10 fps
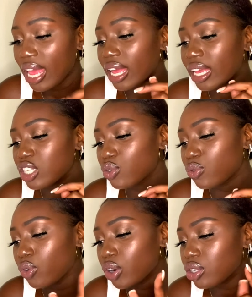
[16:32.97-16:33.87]
He is
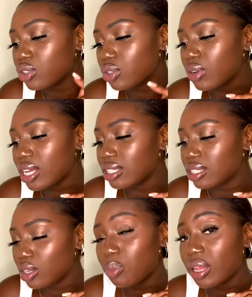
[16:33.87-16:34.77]
42 and
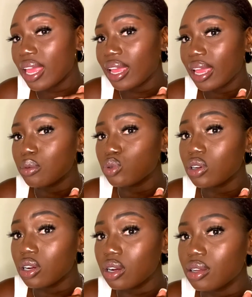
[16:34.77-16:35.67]
still playing games with
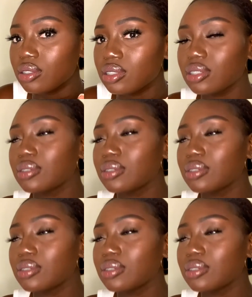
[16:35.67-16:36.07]
girls.